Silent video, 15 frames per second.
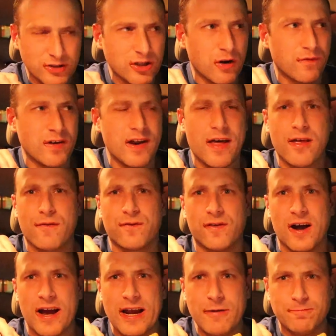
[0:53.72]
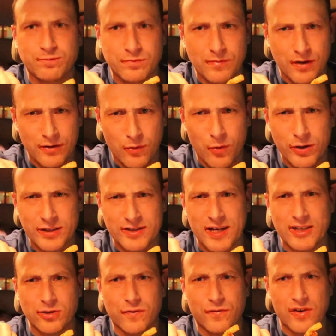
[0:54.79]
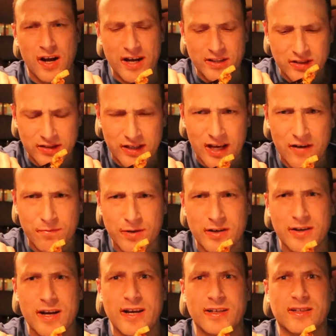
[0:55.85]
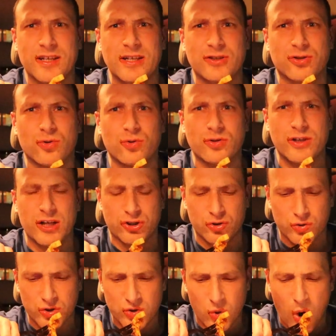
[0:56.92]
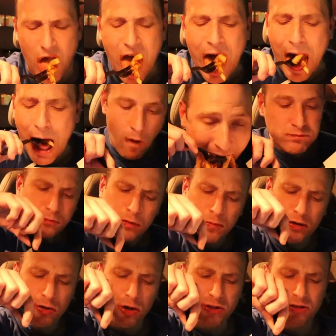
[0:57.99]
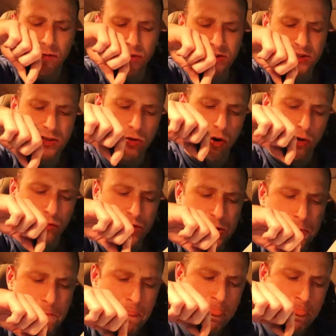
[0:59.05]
So I have another fry. I want a queso fries. They gave me a queso nacho sauce. Because I was sick all week,